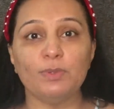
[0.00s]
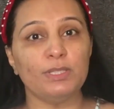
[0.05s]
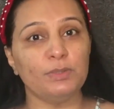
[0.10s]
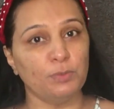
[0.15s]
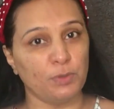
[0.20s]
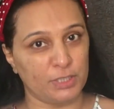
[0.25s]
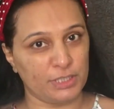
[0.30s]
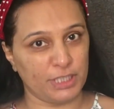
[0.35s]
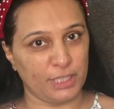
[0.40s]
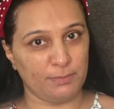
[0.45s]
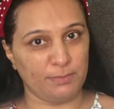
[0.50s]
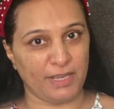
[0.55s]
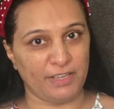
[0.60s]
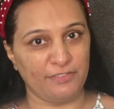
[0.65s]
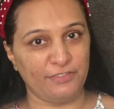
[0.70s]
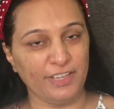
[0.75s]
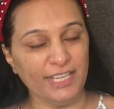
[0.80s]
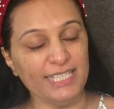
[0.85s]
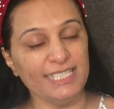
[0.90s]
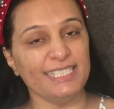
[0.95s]
with washing my
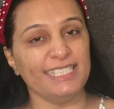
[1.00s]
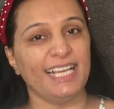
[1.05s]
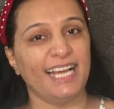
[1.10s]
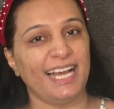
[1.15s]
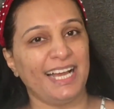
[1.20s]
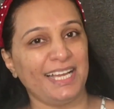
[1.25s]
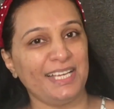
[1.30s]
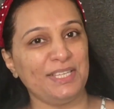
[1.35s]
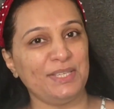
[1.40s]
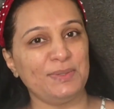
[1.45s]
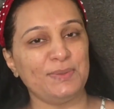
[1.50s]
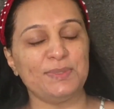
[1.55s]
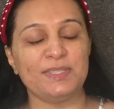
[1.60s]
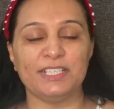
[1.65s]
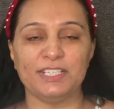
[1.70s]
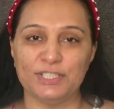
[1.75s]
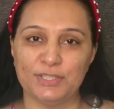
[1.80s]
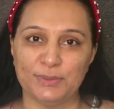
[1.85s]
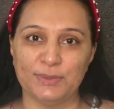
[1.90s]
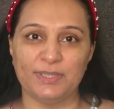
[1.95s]
face, I use
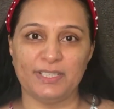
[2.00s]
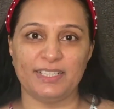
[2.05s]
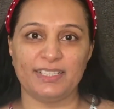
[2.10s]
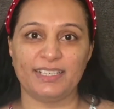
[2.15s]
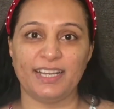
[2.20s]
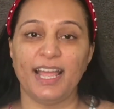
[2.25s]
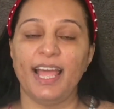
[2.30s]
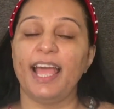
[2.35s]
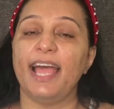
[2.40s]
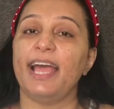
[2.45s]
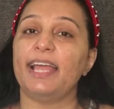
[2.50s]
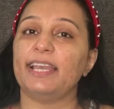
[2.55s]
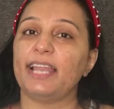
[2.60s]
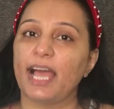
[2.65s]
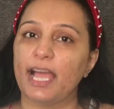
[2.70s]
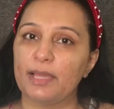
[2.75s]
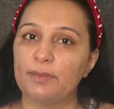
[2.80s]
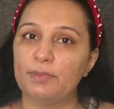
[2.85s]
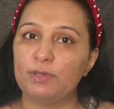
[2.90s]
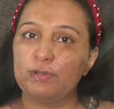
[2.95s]
a toner, and
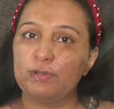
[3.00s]
I am